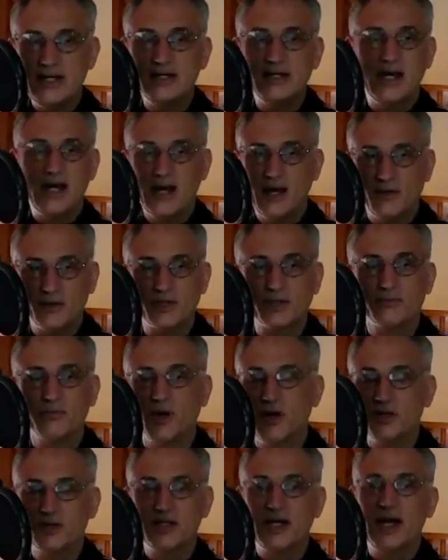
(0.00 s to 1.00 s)
town or
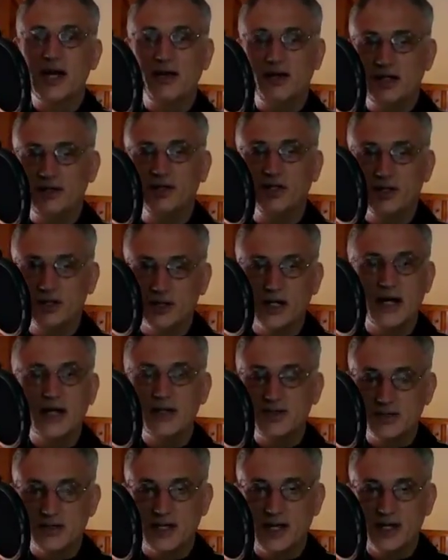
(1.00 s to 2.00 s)
small town in the
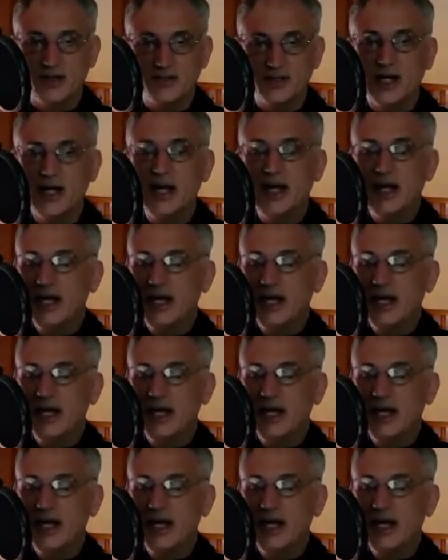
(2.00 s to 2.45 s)
United States,